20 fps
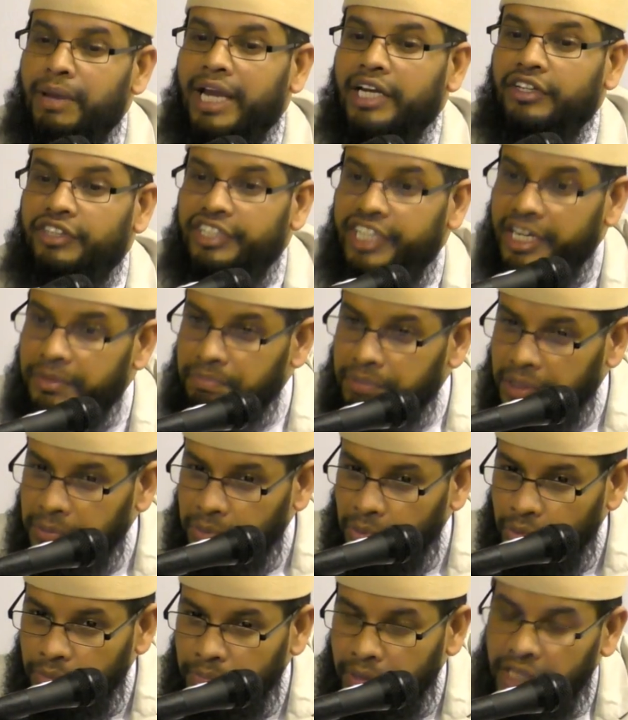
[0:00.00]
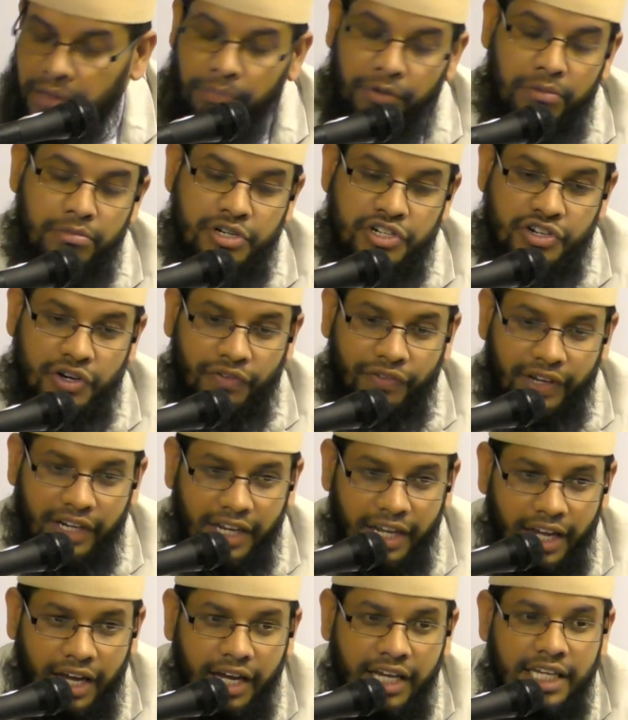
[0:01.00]
back to dead people by the permission of
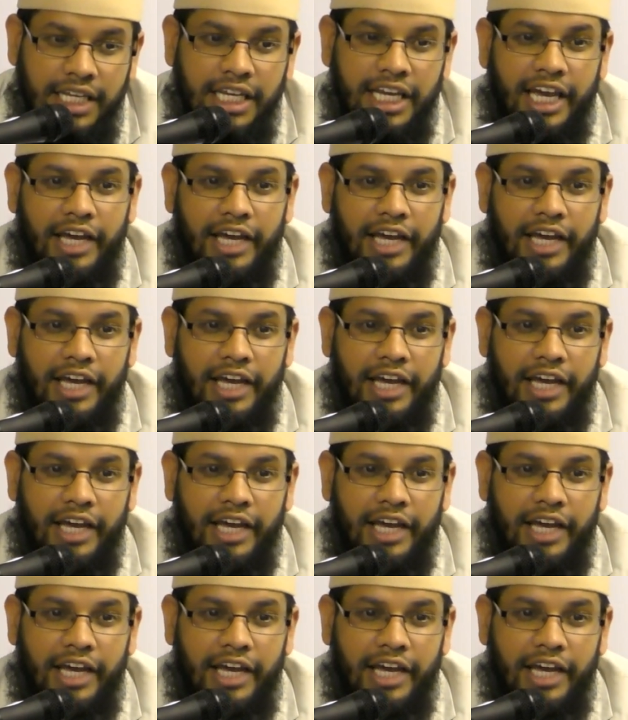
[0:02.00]
Allah,